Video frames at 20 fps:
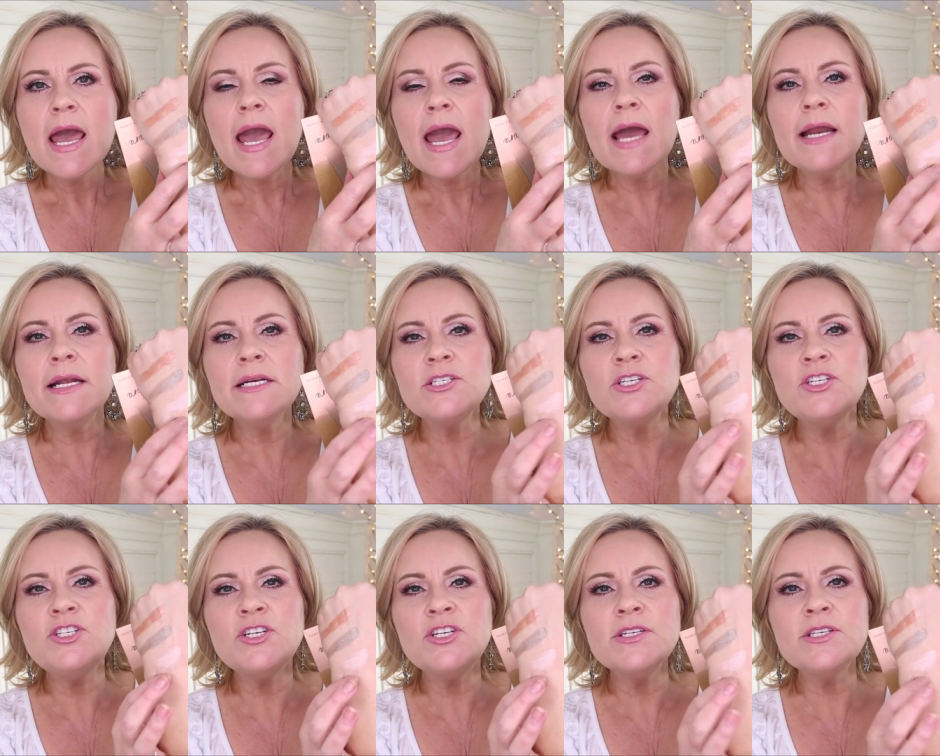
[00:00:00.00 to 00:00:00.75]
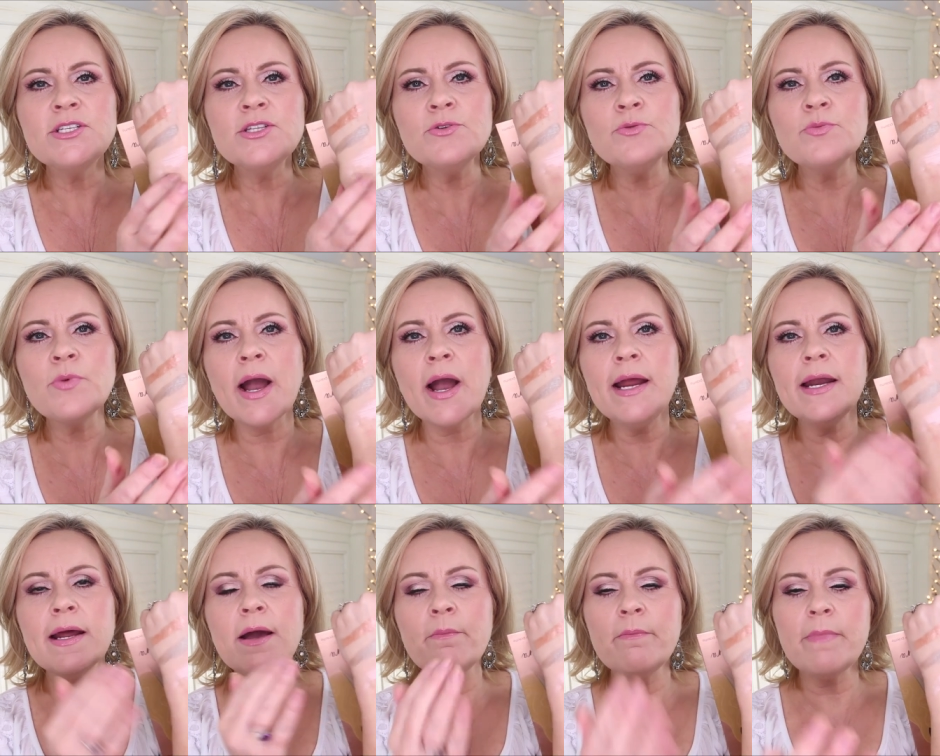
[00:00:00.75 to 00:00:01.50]
and it's just the right
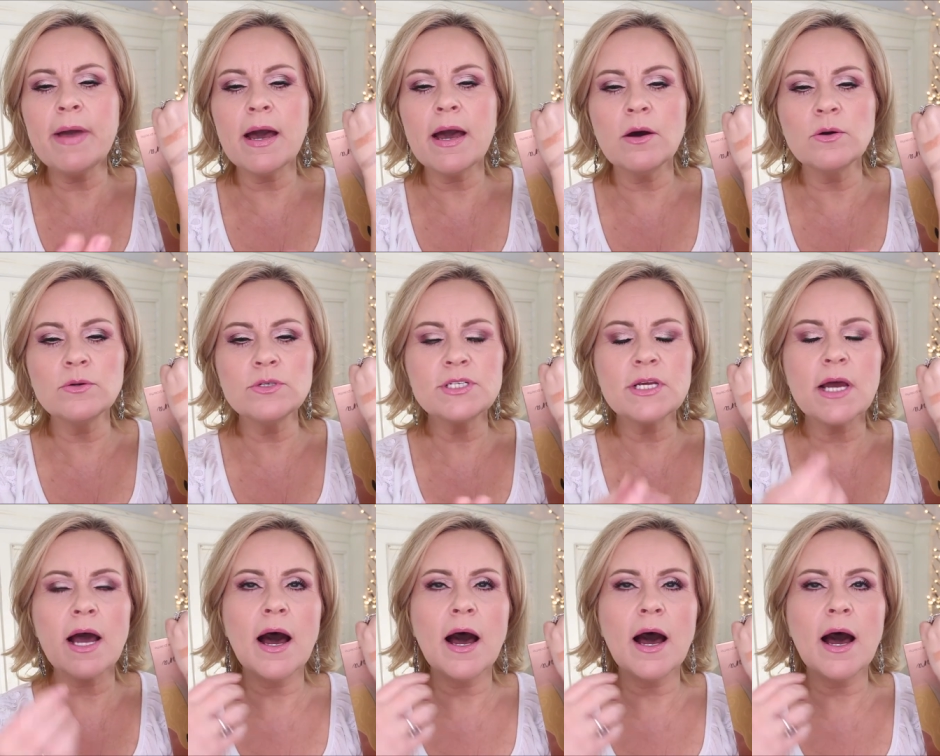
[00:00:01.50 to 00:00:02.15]
amount